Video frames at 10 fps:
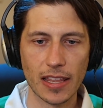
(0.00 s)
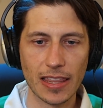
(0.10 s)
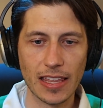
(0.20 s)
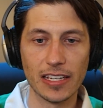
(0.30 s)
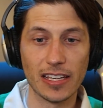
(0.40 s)

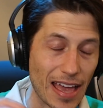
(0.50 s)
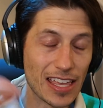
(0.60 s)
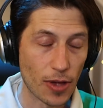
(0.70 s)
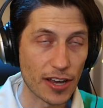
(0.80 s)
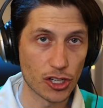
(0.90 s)
then
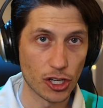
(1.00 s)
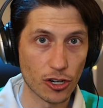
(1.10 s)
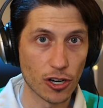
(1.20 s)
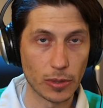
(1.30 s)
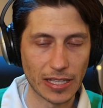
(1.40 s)
you actually
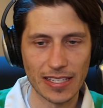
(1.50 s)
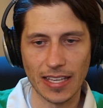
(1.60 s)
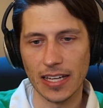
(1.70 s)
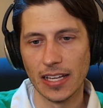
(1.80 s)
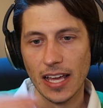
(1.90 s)
heard what they
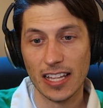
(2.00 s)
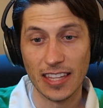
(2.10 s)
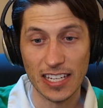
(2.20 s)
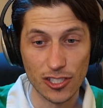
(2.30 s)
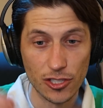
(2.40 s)
said,
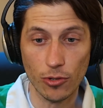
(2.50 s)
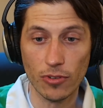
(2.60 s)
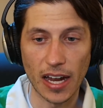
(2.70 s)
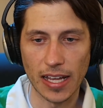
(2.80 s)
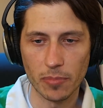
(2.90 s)
then
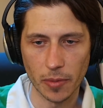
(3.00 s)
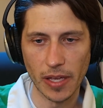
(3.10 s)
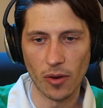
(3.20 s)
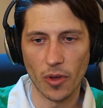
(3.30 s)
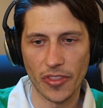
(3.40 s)
do not
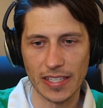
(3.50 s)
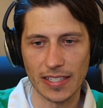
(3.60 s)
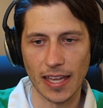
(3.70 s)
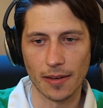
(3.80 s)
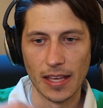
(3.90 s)
implement what they
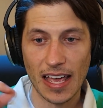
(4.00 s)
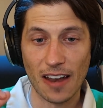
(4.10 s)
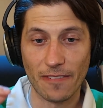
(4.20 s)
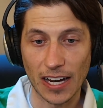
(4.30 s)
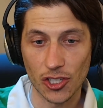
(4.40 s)
said.
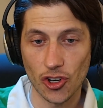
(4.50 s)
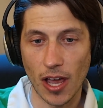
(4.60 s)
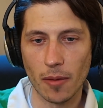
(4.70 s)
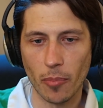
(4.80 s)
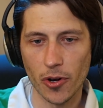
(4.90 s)
In fact,
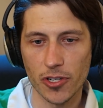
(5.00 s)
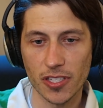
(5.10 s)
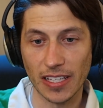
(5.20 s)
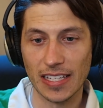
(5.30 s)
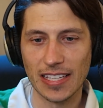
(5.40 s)
try to
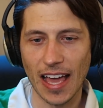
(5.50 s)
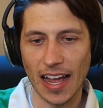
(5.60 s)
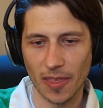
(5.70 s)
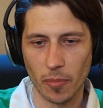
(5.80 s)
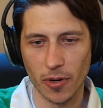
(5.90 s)
personally
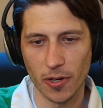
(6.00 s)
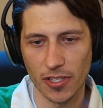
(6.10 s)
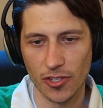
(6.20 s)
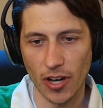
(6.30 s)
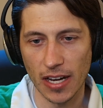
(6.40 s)
attack the
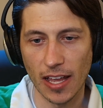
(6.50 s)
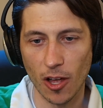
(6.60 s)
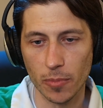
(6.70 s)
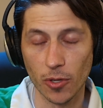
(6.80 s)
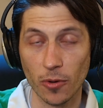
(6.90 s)
person trying to
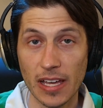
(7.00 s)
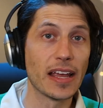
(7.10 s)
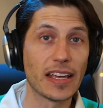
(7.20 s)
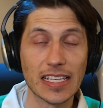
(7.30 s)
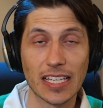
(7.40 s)
help you. In
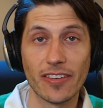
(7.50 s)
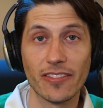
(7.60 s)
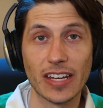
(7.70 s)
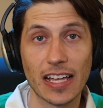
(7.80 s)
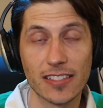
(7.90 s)
my case, I've
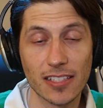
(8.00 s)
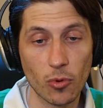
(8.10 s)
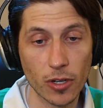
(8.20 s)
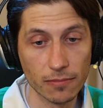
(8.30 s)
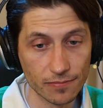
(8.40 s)
even had
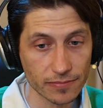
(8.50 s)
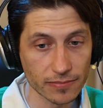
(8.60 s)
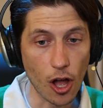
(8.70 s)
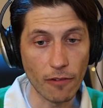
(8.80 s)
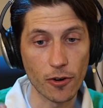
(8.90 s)
someone
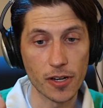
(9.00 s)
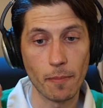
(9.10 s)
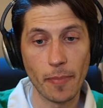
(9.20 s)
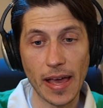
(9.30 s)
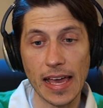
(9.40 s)
offer to
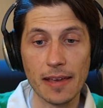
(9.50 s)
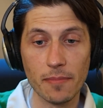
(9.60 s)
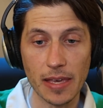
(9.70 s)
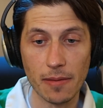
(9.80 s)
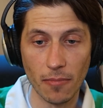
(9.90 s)
pay
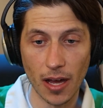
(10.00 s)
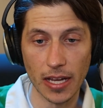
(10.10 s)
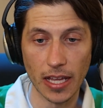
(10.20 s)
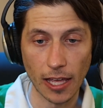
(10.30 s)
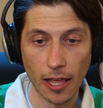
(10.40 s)
me
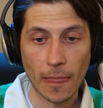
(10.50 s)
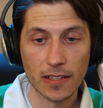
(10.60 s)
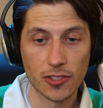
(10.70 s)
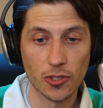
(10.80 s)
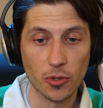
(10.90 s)
money
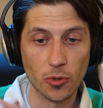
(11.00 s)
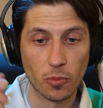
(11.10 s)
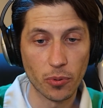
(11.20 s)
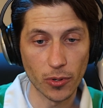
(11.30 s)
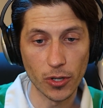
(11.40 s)
to
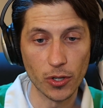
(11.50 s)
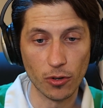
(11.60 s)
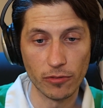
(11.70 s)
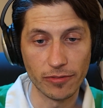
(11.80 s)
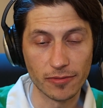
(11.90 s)

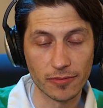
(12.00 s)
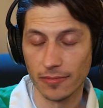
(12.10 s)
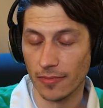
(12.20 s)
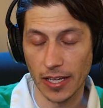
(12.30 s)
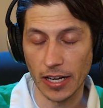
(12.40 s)
prove,
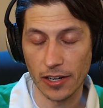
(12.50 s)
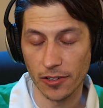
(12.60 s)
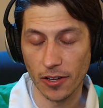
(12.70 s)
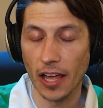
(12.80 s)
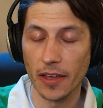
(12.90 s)
I don't
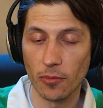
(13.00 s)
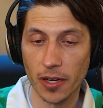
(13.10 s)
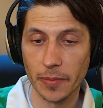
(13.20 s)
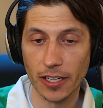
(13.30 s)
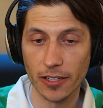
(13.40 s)
know how they
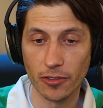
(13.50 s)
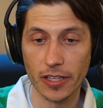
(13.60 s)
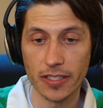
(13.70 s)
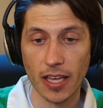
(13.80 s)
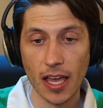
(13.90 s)
wanted me to do
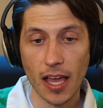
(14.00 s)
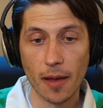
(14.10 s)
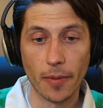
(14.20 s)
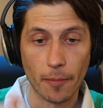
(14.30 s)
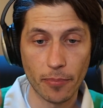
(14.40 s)
this,
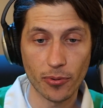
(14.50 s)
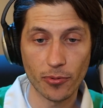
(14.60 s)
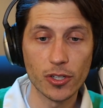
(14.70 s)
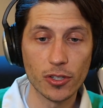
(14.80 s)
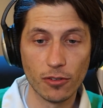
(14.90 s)
but
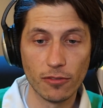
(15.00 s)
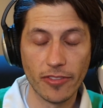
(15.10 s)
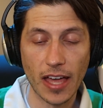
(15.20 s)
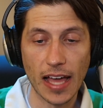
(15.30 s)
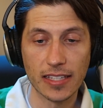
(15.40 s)
prove
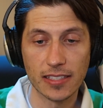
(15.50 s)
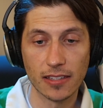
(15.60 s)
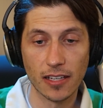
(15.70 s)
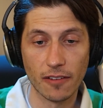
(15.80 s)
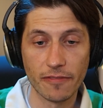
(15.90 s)
that
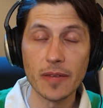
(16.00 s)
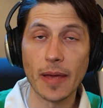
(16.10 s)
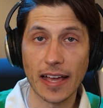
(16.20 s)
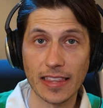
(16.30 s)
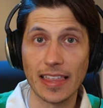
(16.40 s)
the
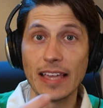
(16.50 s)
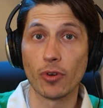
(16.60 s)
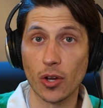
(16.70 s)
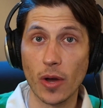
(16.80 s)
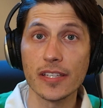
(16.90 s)
feedback that they
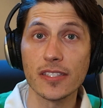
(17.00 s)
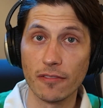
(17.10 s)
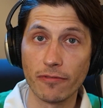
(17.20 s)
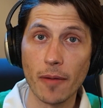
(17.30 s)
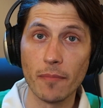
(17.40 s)

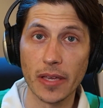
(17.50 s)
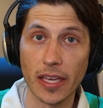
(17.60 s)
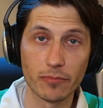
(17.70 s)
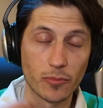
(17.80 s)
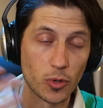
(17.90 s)
requested from
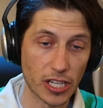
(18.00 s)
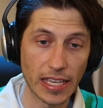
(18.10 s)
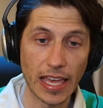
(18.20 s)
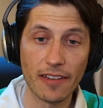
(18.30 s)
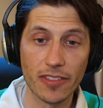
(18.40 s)
me, which I
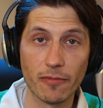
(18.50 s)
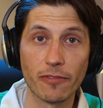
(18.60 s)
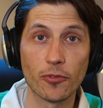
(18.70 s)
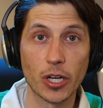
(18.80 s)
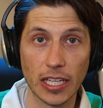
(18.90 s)
gave them
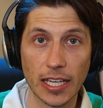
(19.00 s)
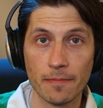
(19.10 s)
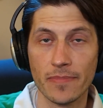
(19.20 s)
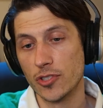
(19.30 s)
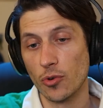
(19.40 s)

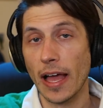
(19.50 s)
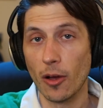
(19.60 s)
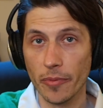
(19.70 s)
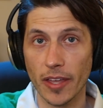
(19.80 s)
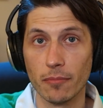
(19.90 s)
freely to
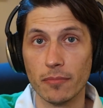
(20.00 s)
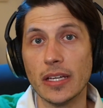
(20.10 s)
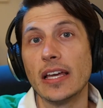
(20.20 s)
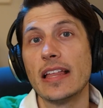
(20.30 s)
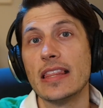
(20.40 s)
help them,
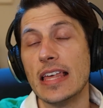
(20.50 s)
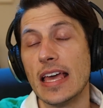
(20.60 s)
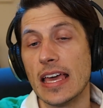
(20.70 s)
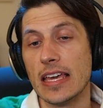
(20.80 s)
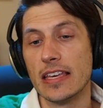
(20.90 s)

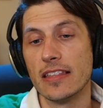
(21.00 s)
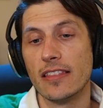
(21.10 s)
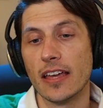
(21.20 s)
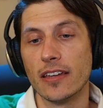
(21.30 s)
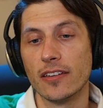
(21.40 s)
they
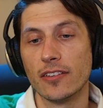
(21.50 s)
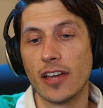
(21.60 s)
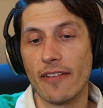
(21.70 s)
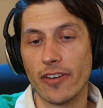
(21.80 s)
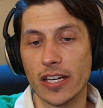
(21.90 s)
then
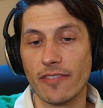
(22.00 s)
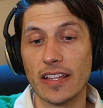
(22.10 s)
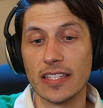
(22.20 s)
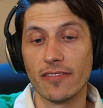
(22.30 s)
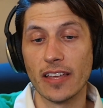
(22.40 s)
got very
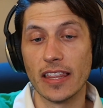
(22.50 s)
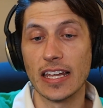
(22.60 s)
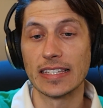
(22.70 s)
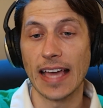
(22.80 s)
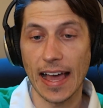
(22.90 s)
defensive and
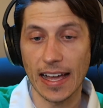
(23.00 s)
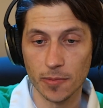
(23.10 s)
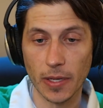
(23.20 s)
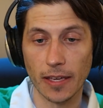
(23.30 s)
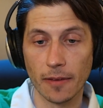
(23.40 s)
then
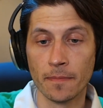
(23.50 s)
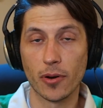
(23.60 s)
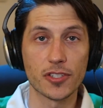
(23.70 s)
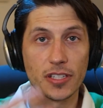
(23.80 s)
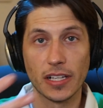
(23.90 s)
attacked me
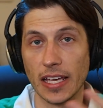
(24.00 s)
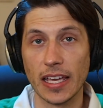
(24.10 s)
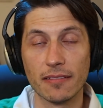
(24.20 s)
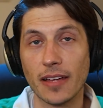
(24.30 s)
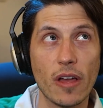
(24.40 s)

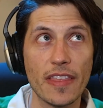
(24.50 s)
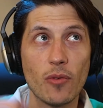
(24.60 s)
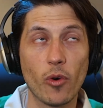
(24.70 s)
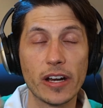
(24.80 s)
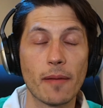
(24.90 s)
personally, and
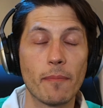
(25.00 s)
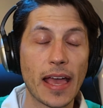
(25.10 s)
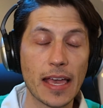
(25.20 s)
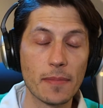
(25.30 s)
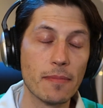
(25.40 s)
then wanted to
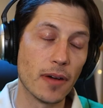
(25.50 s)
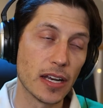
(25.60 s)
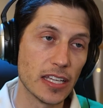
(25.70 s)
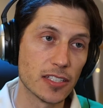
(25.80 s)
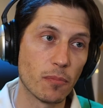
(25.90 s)
pay me
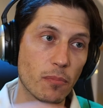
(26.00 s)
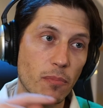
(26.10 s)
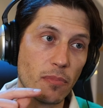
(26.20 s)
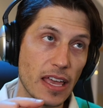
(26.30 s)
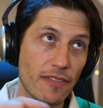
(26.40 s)
money to
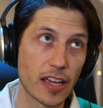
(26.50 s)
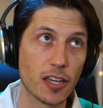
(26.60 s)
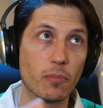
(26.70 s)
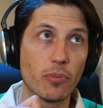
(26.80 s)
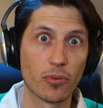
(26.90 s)
if I
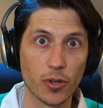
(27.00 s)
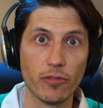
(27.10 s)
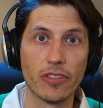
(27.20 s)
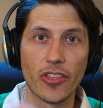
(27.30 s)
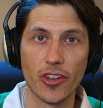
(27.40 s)
could
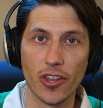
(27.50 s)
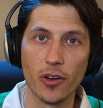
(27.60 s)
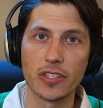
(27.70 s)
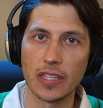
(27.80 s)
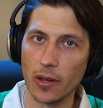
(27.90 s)
prove that the
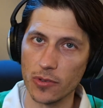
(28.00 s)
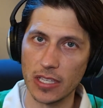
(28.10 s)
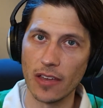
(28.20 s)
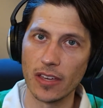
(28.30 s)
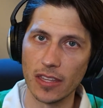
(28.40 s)
notes that I was
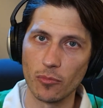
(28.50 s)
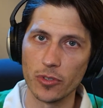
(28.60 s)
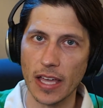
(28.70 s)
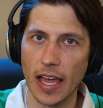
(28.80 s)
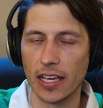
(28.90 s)
giving them
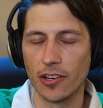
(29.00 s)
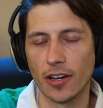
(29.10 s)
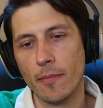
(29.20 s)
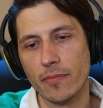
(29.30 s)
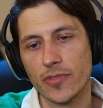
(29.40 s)
was
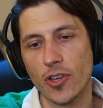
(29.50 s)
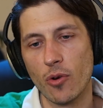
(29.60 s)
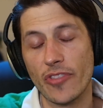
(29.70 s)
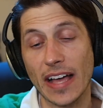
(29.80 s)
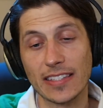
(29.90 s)
accurate.
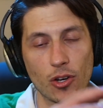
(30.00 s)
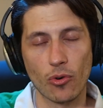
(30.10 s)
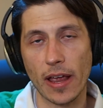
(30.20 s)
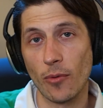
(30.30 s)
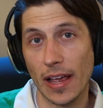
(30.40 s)
So that's a
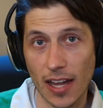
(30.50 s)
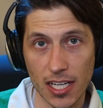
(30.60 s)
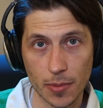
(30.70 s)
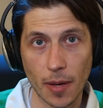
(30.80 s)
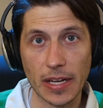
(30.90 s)
great way
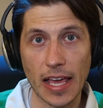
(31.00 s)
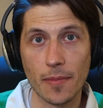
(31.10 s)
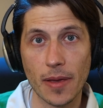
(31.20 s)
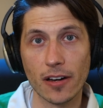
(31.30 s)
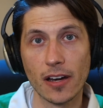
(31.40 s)
not to become an
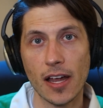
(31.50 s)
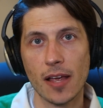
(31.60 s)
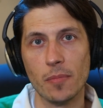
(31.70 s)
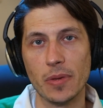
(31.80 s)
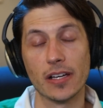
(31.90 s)
animator,
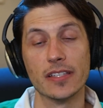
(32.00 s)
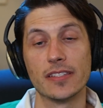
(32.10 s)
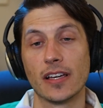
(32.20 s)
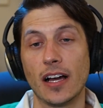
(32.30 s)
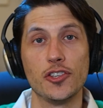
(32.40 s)

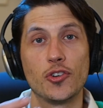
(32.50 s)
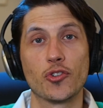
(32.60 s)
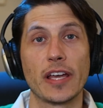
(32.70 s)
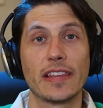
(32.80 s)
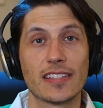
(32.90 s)
because you
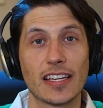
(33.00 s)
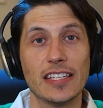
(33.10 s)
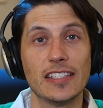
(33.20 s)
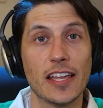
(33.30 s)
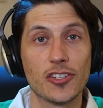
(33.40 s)
create this
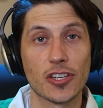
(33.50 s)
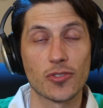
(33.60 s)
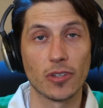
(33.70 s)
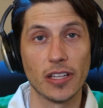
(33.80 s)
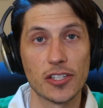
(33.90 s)

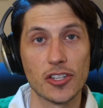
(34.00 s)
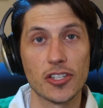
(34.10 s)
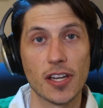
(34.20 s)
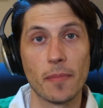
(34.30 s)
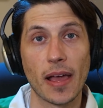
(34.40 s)
contentious
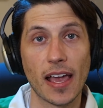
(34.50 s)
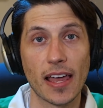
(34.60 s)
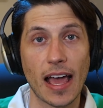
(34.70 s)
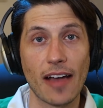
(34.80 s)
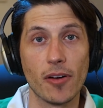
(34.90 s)
relationship
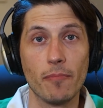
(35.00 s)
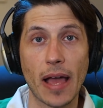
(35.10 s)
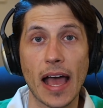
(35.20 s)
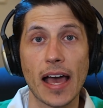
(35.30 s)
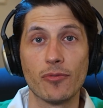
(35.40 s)
and have a
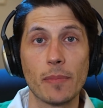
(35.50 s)
bad